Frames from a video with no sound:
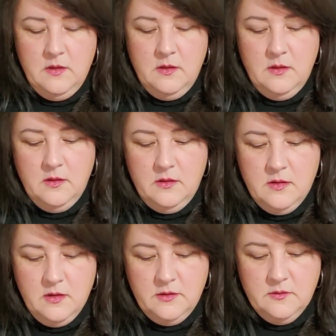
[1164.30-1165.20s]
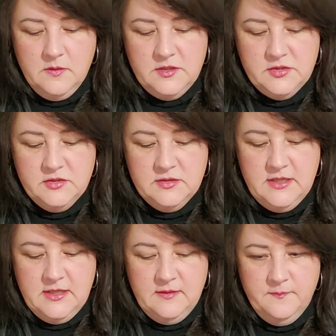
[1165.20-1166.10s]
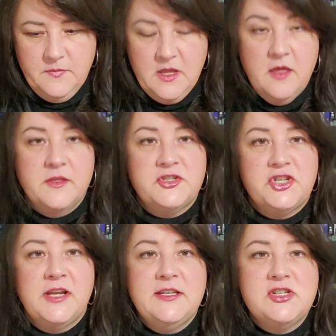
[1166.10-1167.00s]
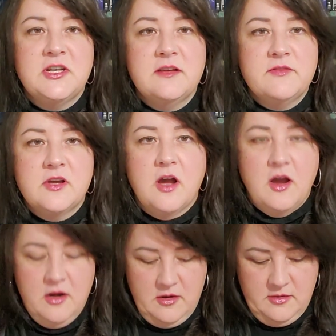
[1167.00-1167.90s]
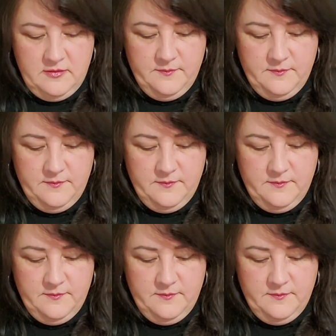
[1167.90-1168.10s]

Inauguration Day. The changing of the guard.